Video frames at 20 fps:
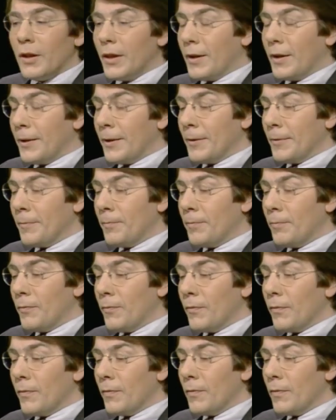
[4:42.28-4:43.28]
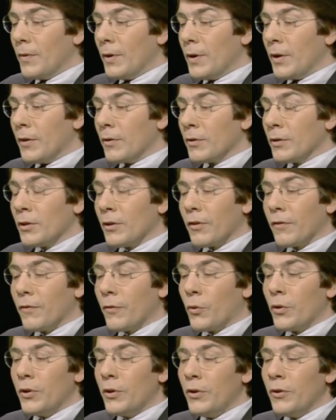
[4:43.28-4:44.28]
As little as
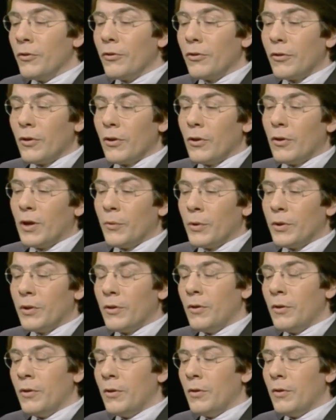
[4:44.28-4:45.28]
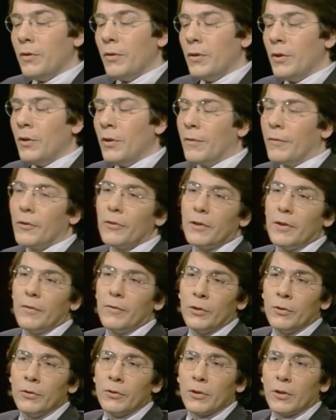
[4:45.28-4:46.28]
4 years ago, I went to the University
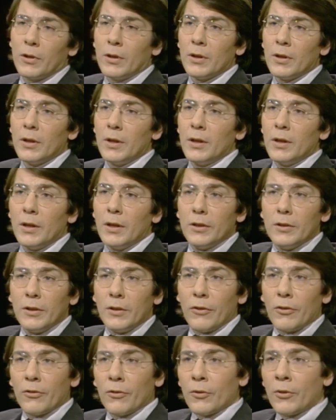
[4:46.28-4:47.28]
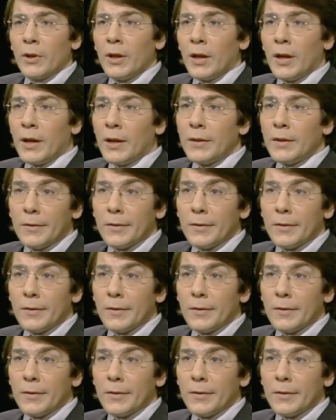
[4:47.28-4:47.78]
of Utah and did a story on